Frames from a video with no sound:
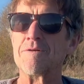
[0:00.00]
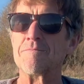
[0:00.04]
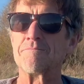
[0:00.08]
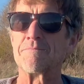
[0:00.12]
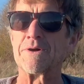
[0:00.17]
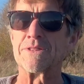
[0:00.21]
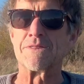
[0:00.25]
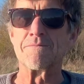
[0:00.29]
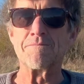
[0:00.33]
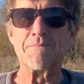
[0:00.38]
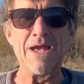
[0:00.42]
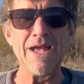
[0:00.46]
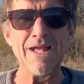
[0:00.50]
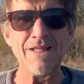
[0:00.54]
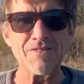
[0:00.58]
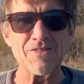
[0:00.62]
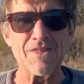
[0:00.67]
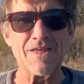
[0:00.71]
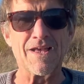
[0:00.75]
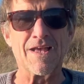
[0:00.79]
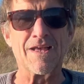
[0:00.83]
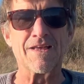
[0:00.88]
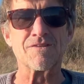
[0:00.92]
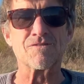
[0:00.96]
But the main
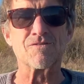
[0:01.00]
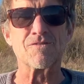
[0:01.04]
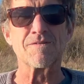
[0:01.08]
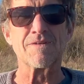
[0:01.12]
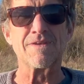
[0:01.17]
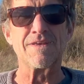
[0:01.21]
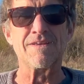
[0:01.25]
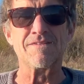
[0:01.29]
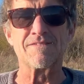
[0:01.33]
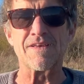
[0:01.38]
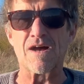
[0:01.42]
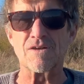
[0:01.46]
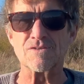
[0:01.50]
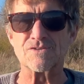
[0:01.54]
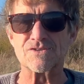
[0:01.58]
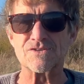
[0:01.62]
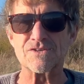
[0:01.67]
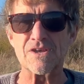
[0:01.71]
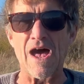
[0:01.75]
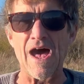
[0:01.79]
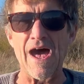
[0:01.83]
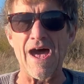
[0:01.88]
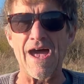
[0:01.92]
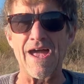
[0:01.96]
thing is he's
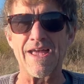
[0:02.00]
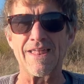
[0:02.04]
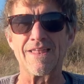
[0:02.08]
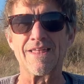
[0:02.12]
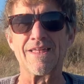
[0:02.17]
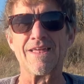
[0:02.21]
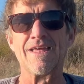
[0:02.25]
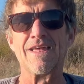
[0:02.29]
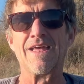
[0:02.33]
outside,